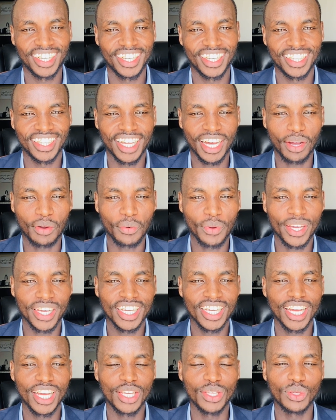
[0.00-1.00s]
That
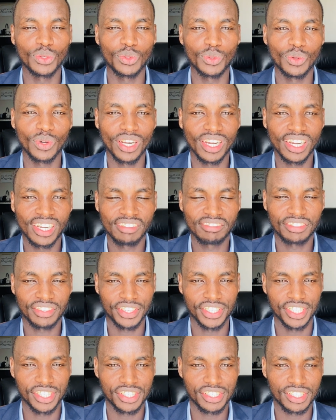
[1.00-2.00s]
way you
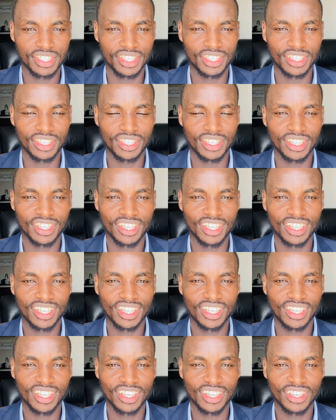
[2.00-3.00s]
leverage
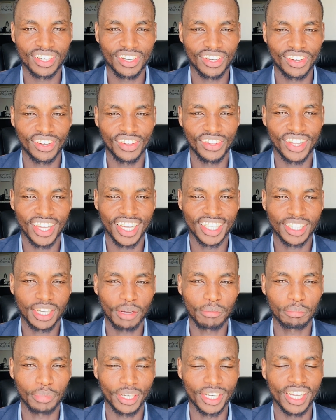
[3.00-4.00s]
on that
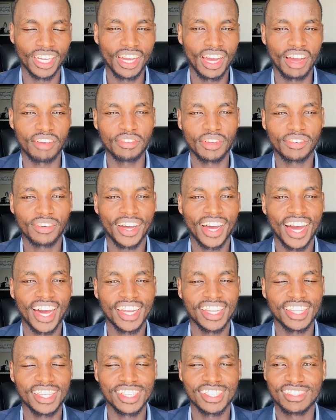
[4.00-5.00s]
company. Have you ever had
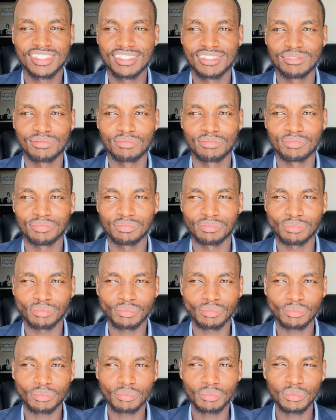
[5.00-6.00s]
this?
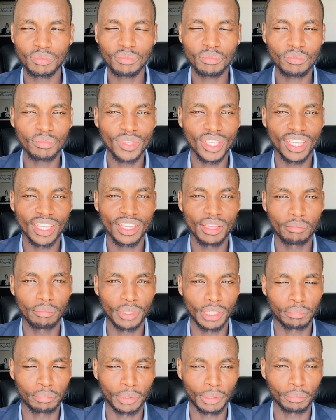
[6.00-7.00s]

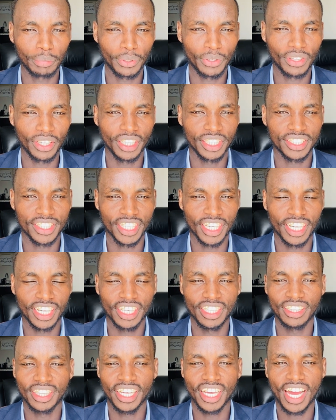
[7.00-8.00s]
big people, they say
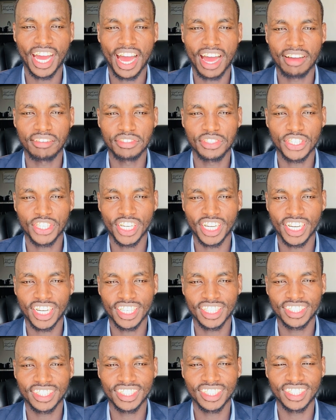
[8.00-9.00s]
they have
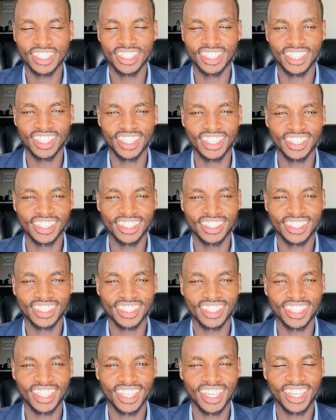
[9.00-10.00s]
shares in this
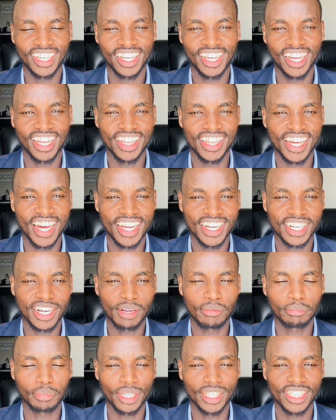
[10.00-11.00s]
and that
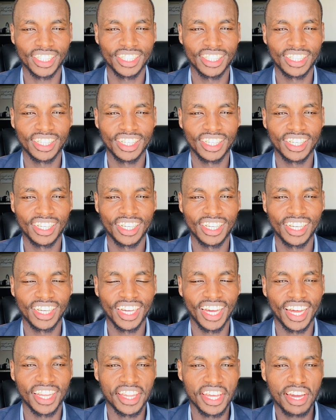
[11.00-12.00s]
company?
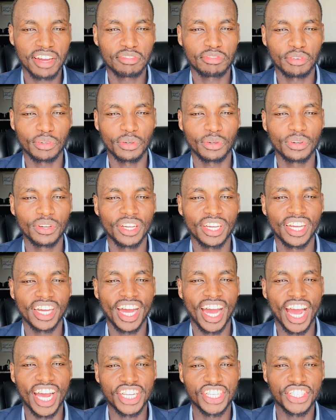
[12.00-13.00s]
And therefore,
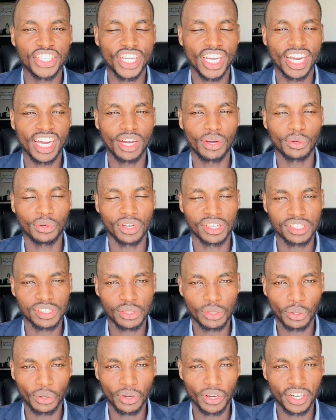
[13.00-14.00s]
a share or a
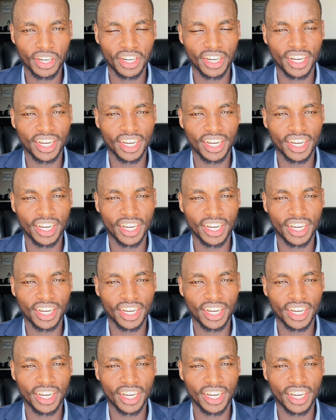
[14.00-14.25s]
stock